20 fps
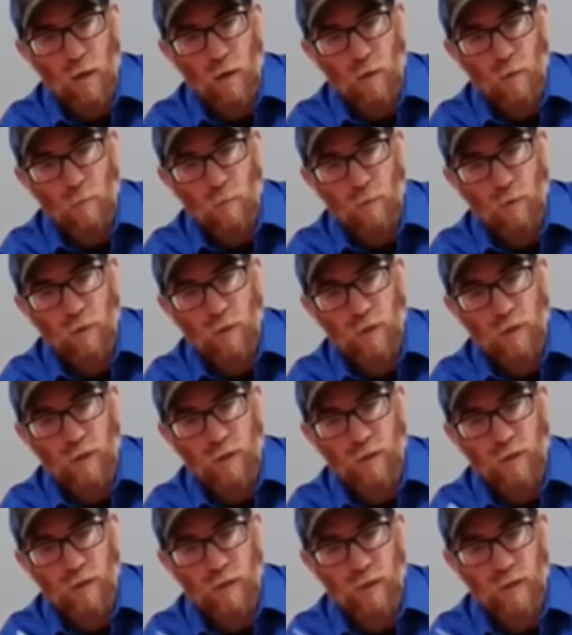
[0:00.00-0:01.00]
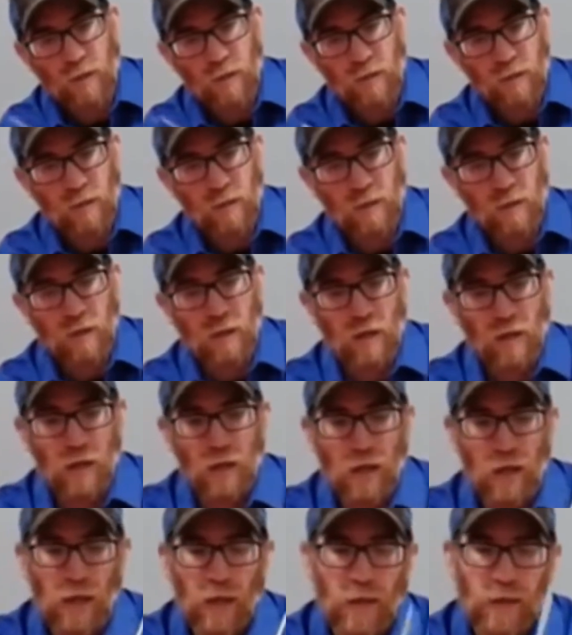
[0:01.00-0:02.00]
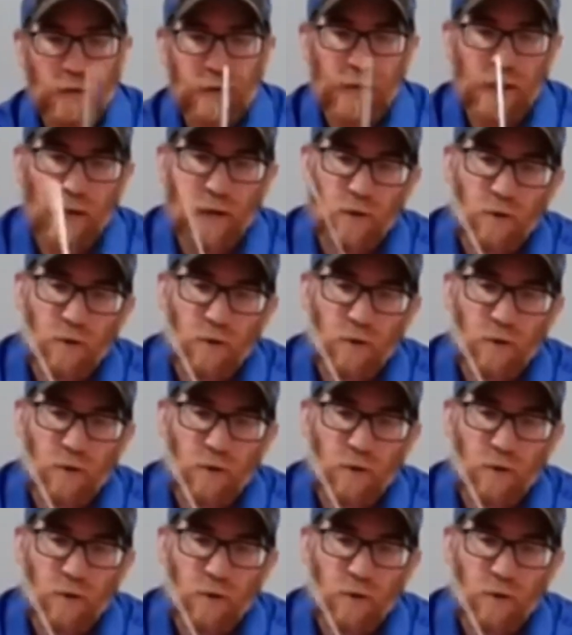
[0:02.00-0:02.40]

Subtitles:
put it in there, and now